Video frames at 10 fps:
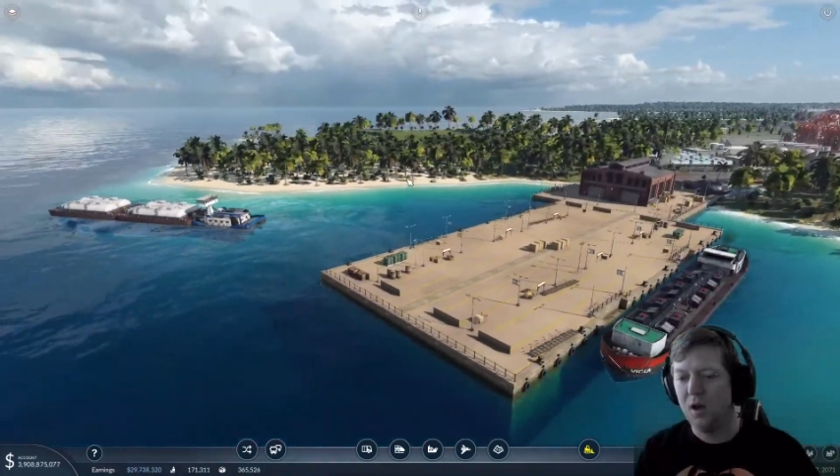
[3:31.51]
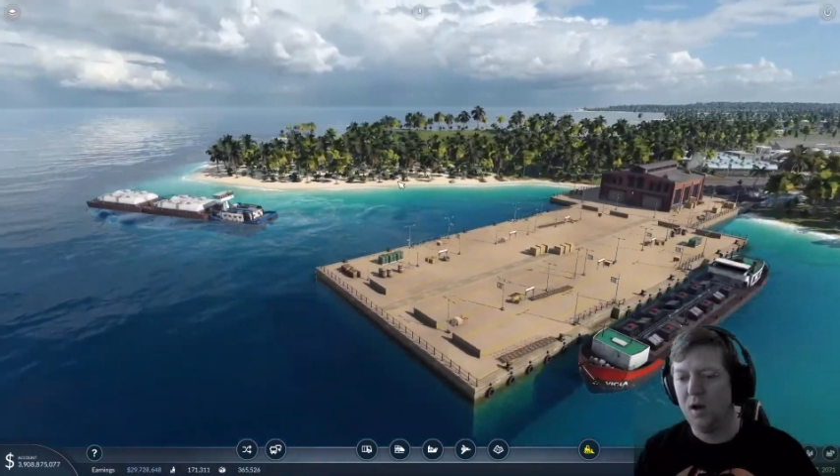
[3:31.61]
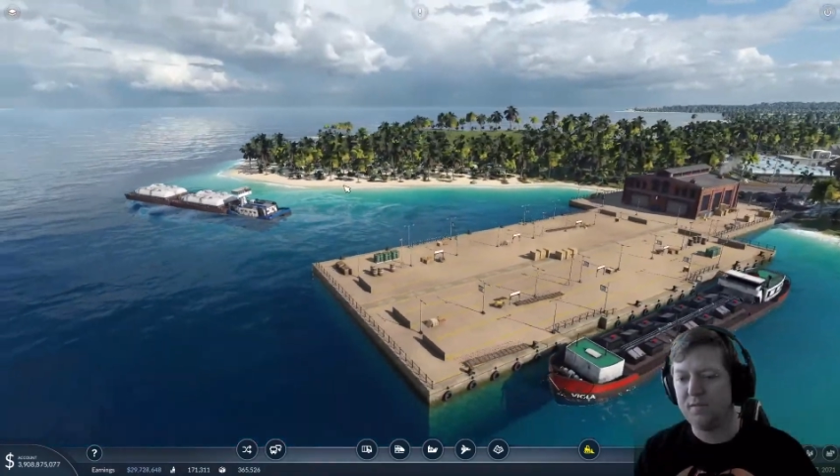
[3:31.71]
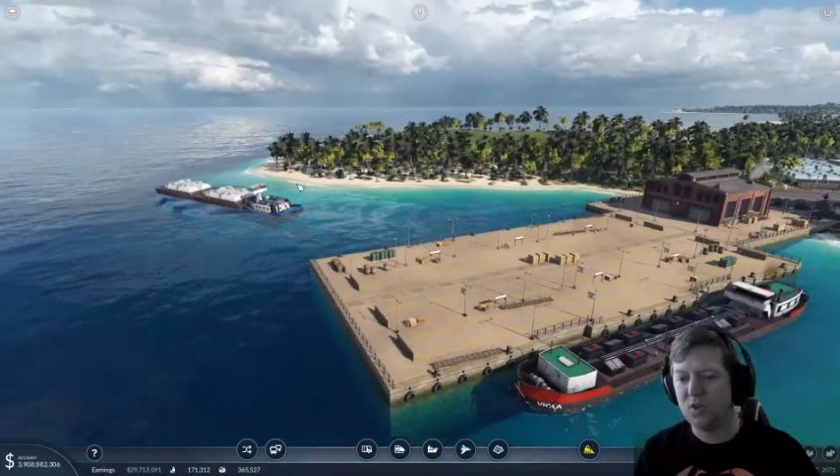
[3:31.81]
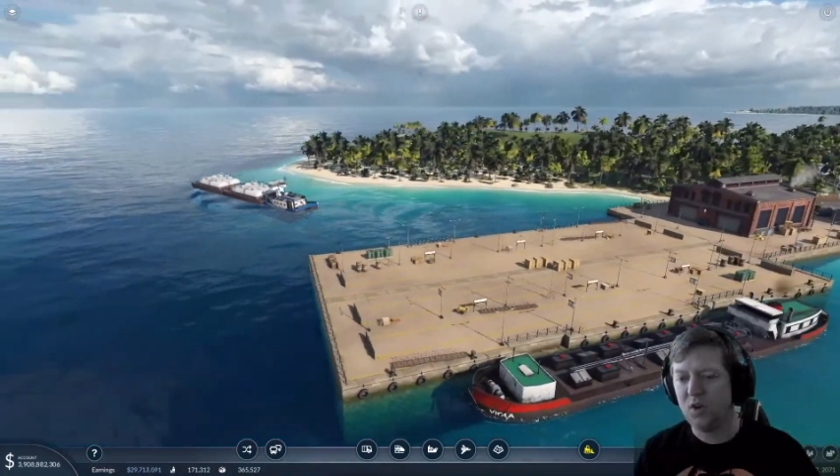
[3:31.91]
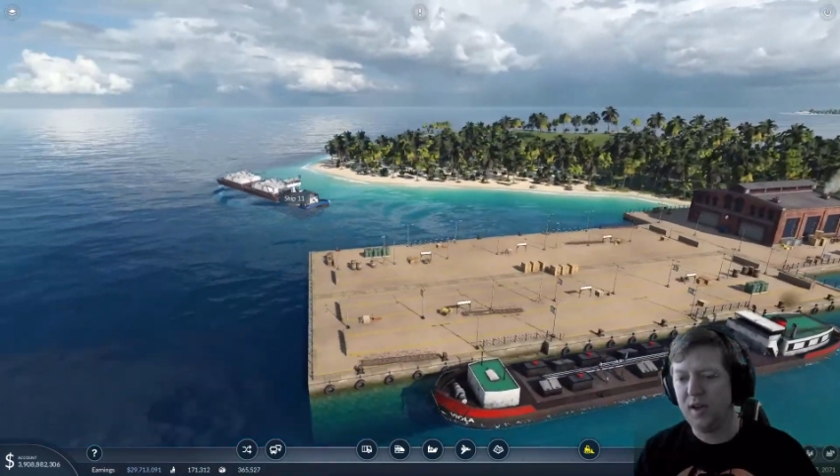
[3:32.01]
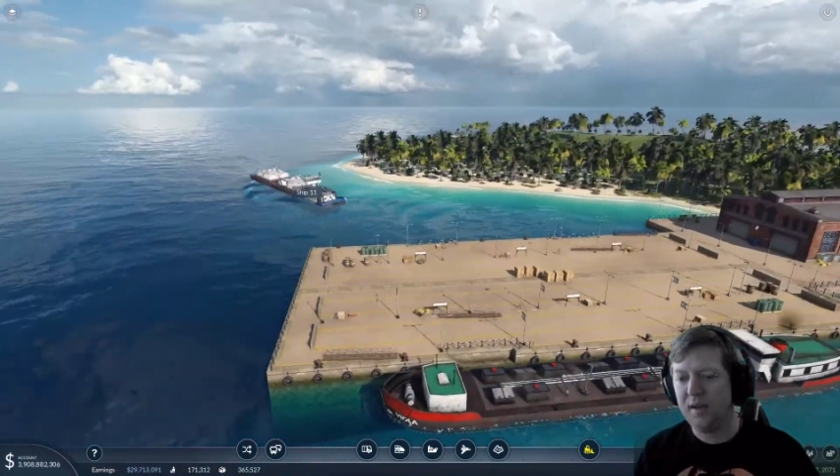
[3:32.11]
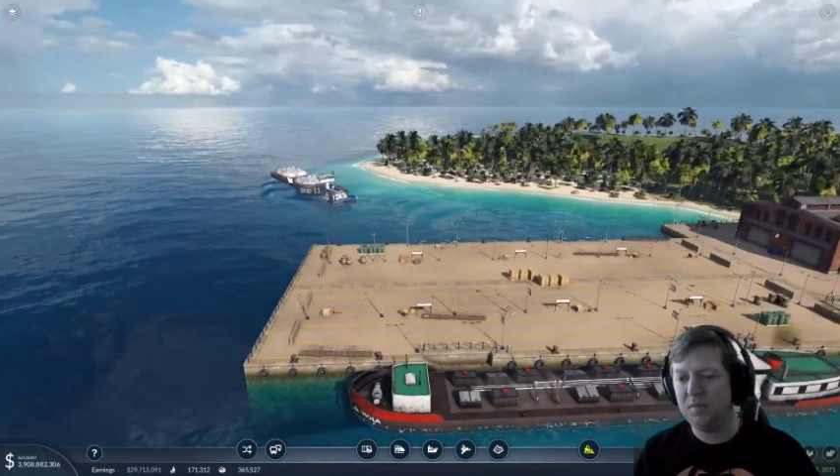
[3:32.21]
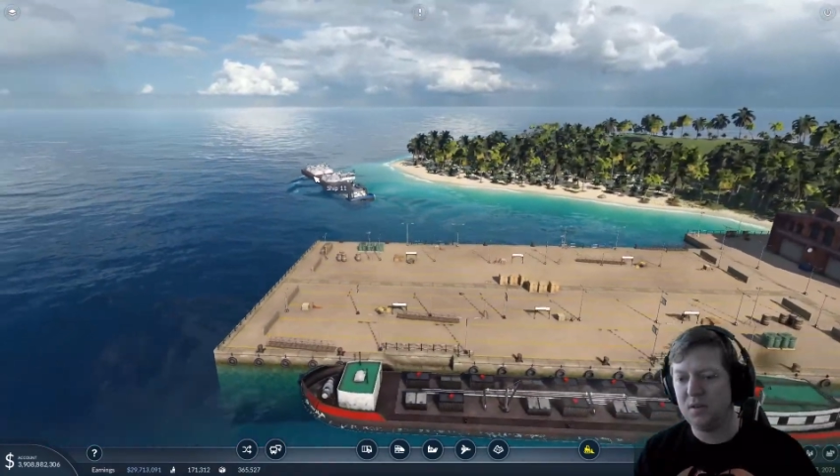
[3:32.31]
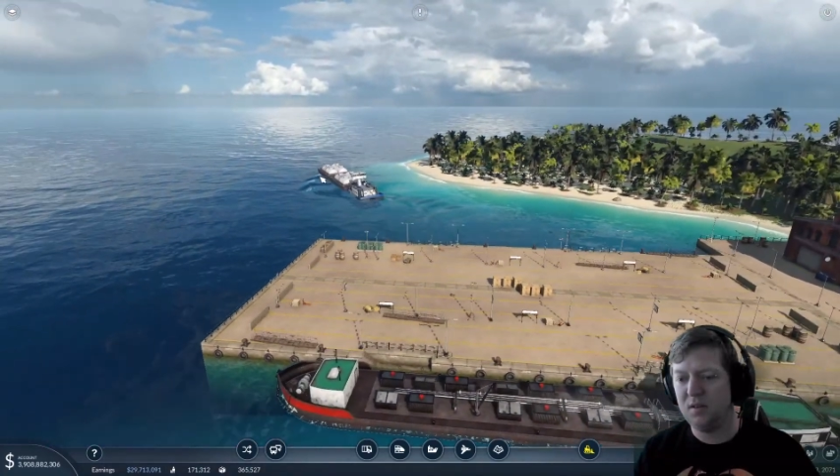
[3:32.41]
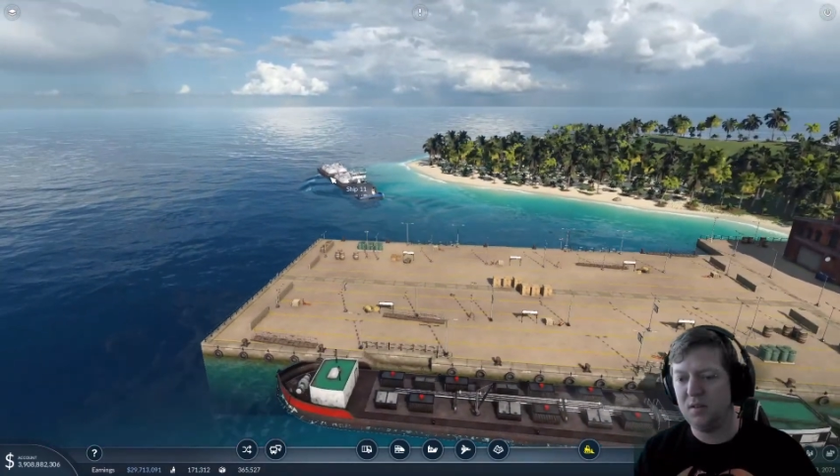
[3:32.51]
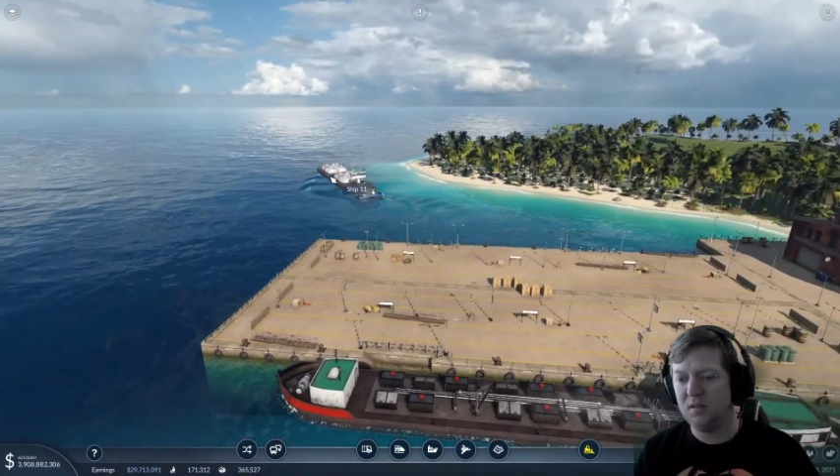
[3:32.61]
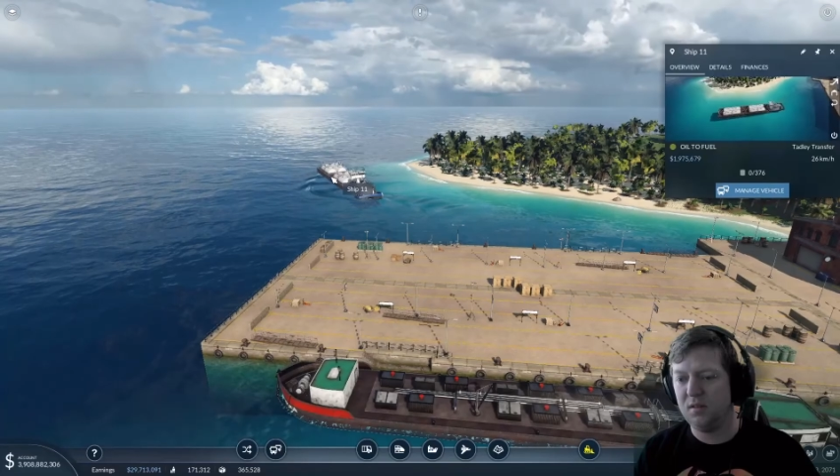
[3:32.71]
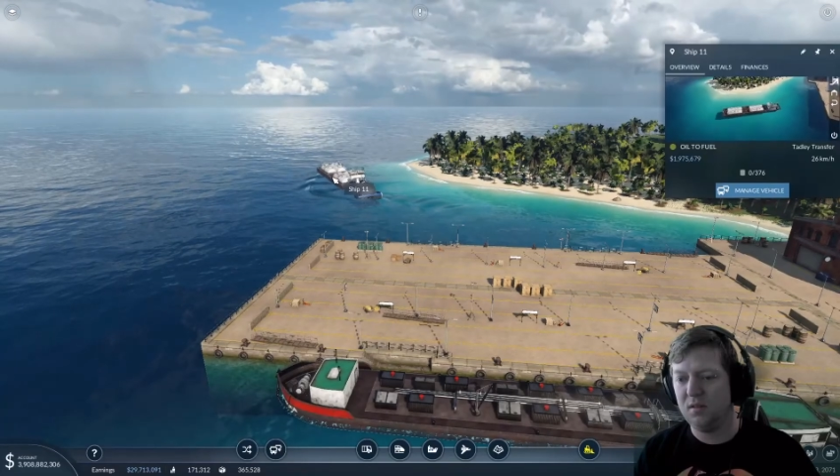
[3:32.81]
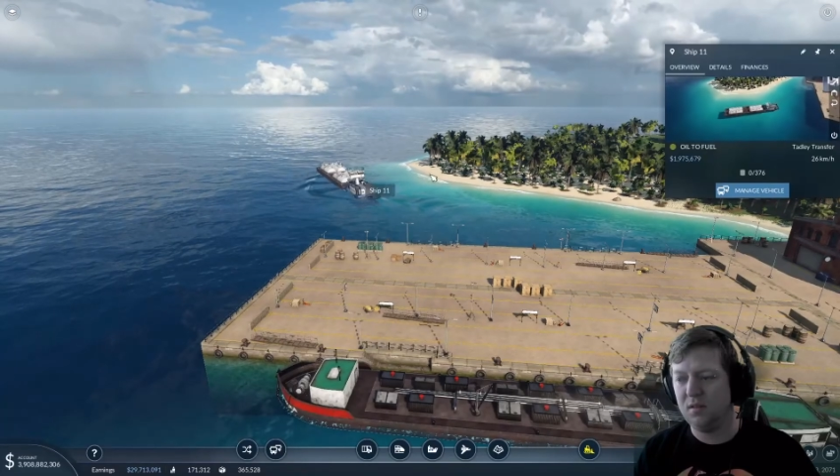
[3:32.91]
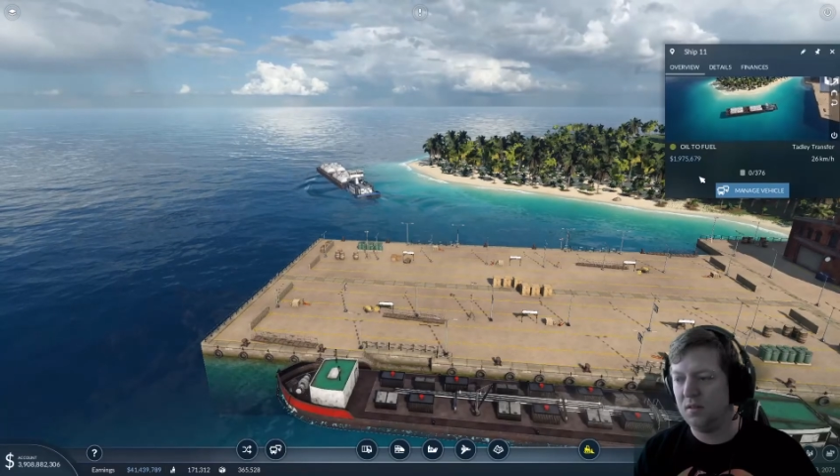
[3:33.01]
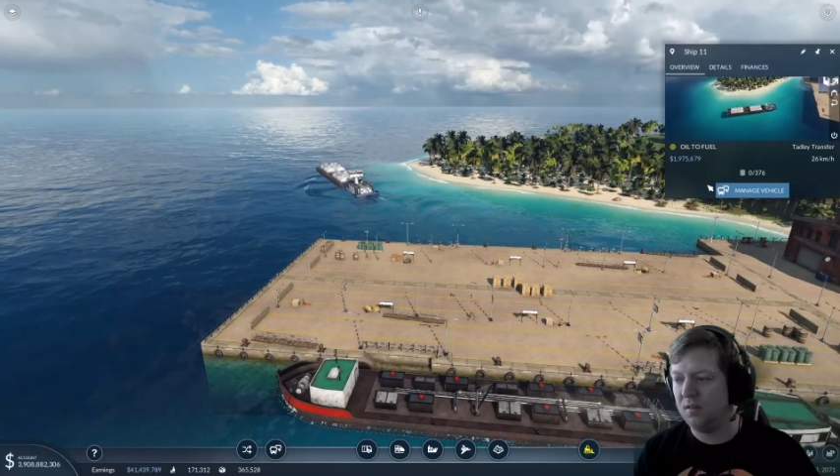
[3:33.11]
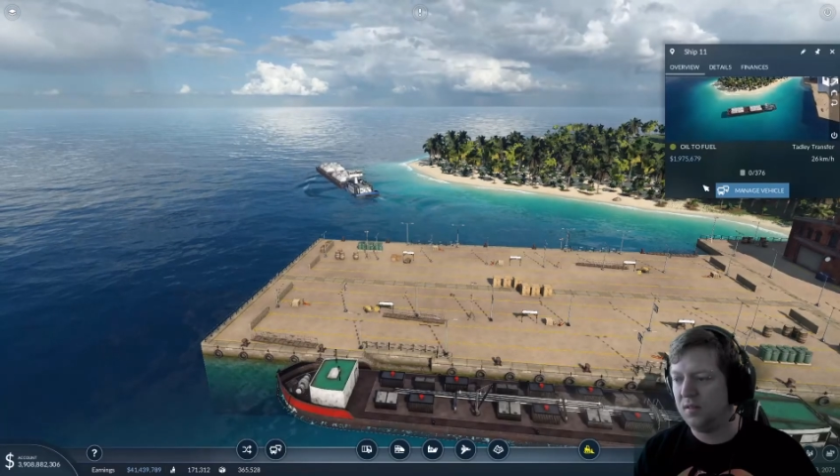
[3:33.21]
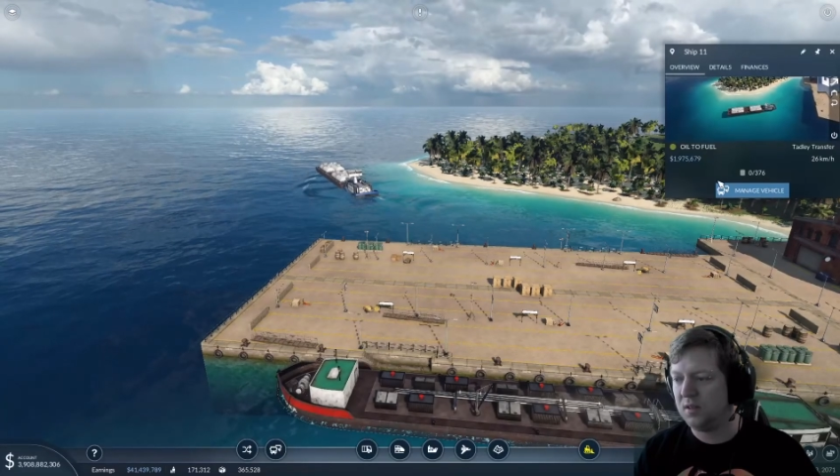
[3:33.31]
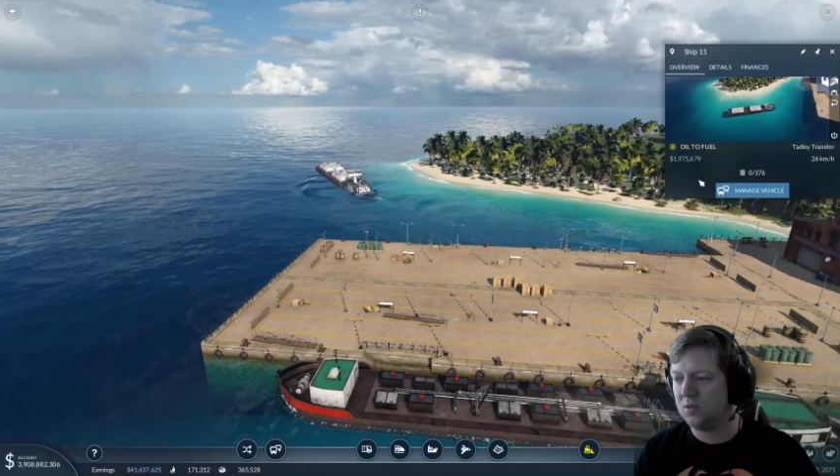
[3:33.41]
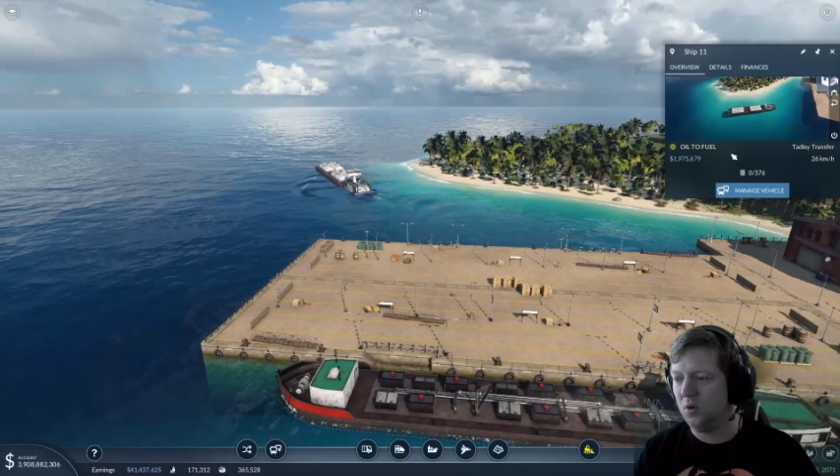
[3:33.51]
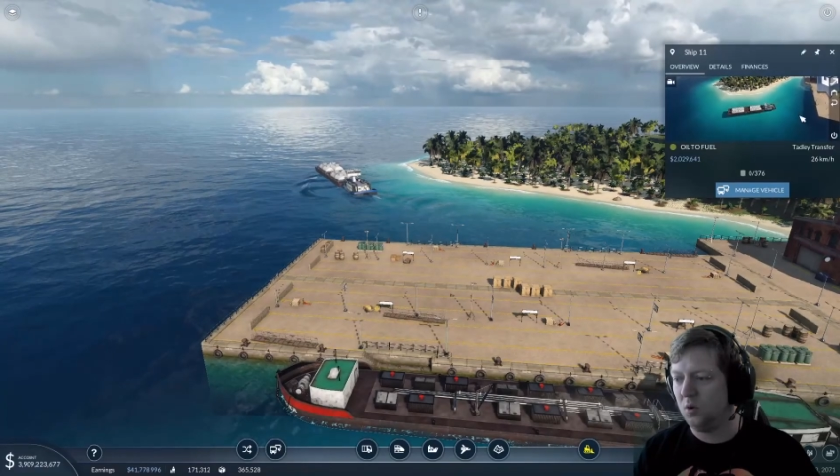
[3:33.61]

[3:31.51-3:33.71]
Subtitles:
I've timed this